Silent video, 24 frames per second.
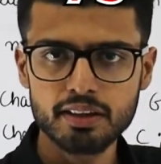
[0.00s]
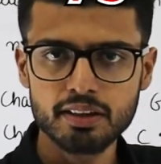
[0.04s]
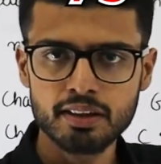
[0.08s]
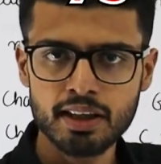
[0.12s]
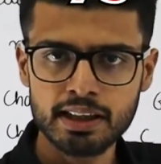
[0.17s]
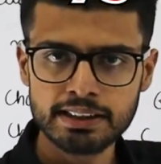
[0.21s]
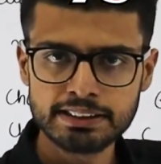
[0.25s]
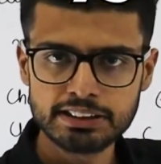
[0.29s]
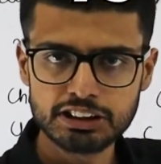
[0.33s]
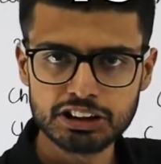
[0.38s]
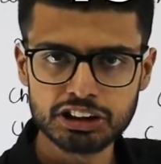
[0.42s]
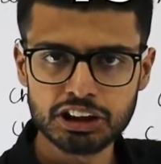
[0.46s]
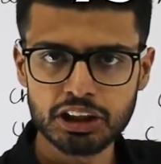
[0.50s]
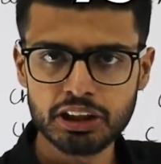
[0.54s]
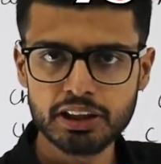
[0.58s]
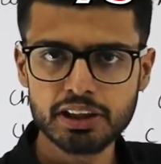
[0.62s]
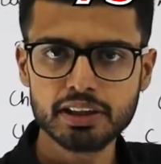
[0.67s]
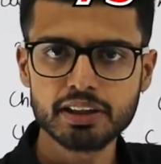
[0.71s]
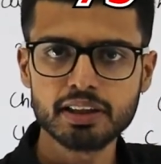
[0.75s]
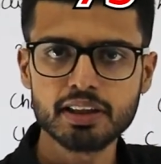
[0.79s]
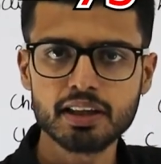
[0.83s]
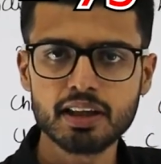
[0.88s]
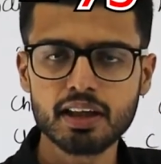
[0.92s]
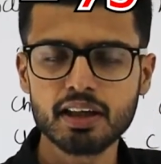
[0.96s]
then
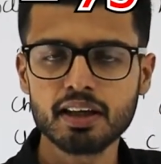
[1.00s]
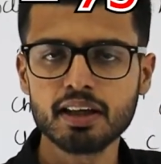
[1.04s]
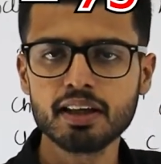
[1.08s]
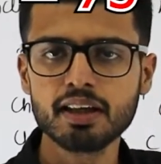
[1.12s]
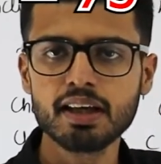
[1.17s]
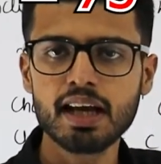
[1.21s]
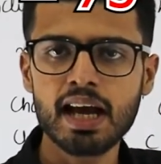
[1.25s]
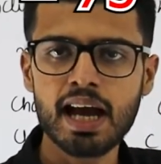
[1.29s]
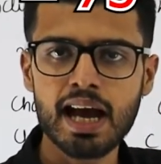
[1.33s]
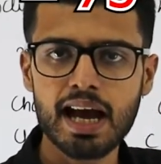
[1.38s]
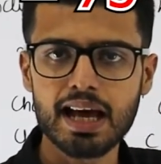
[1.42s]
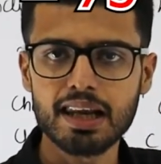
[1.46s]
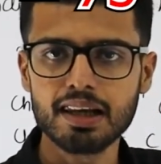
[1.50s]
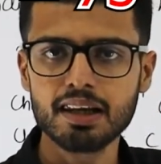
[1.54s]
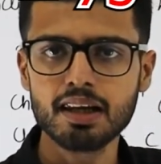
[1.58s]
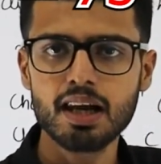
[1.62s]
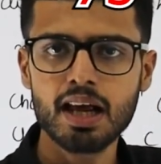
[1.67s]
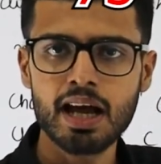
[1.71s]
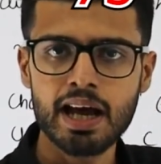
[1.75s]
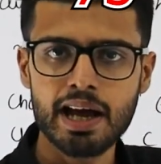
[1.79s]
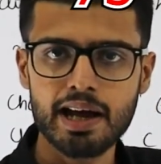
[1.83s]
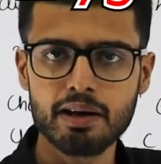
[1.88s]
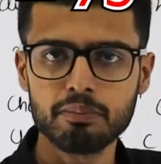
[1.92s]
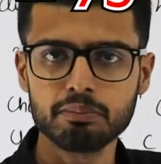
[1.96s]
J, K,
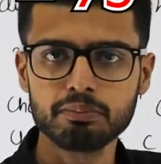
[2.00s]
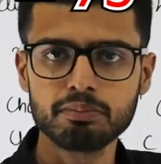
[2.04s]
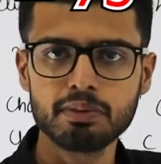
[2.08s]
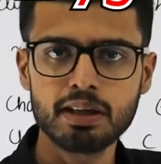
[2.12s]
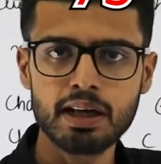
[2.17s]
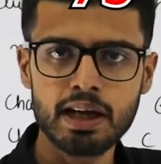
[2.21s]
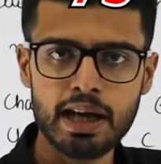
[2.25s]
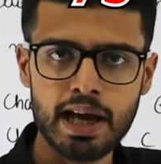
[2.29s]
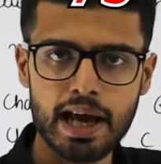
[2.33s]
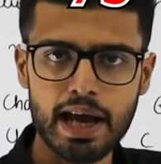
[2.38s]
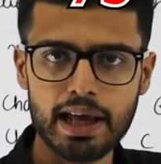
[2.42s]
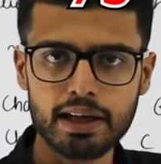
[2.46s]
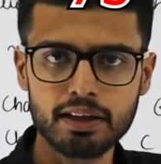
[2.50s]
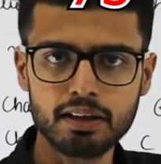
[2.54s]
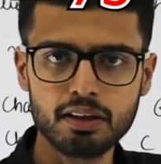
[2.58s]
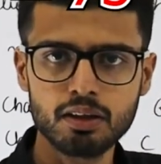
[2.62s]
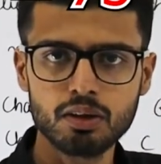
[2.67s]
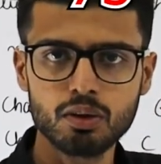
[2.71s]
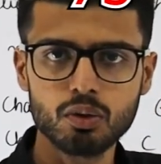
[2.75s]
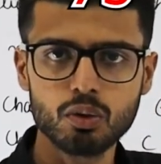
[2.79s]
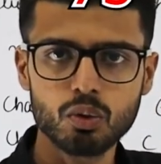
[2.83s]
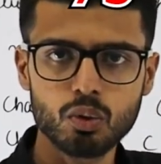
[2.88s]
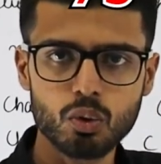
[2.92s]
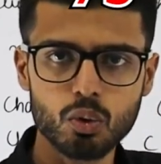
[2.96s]
L, M,
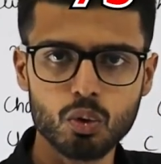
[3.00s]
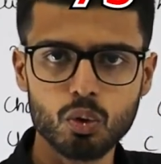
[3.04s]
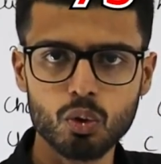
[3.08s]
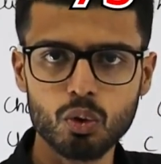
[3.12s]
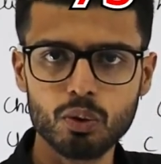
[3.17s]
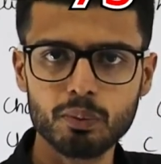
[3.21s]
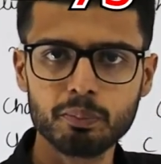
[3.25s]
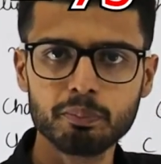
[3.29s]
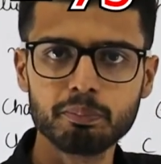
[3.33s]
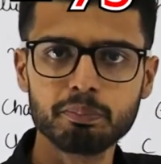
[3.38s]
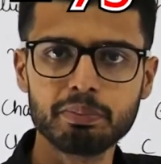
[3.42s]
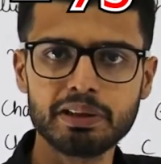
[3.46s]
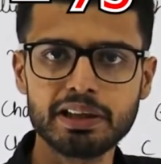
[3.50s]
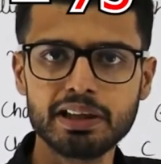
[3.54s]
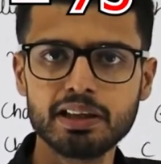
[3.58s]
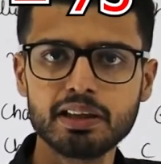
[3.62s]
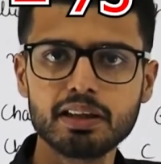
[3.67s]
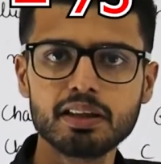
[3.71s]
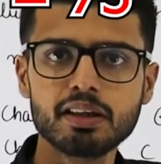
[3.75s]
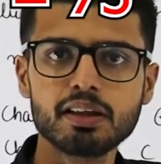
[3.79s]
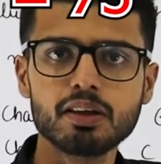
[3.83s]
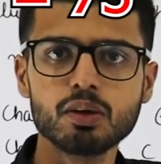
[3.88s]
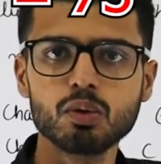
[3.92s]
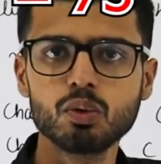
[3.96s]
N, O,
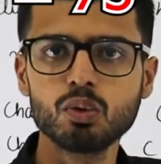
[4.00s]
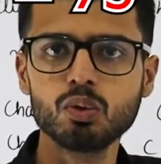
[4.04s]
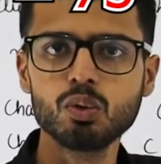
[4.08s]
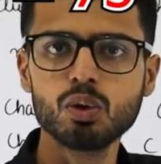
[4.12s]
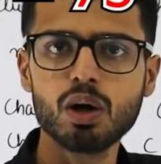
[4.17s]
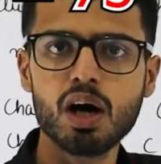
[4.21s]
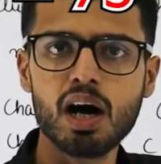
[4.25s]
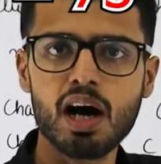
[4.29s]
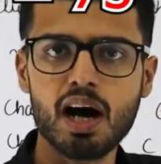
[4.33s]
P, Q,